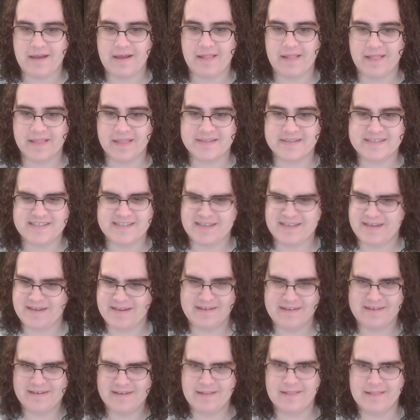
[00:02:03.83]
Let's
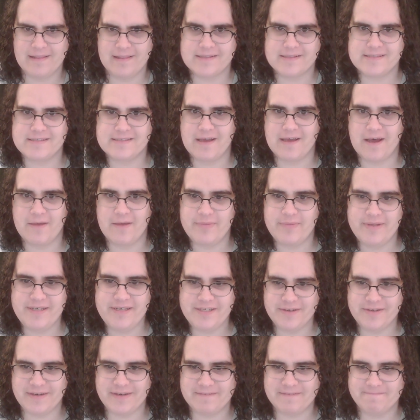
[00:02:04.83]
hop
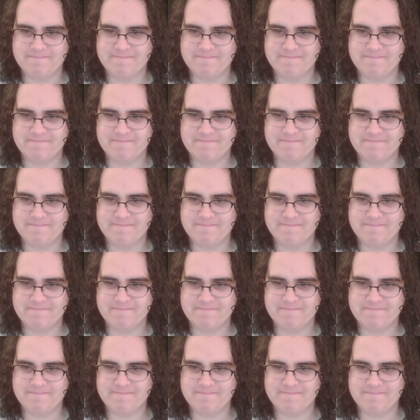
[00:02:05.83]
into it.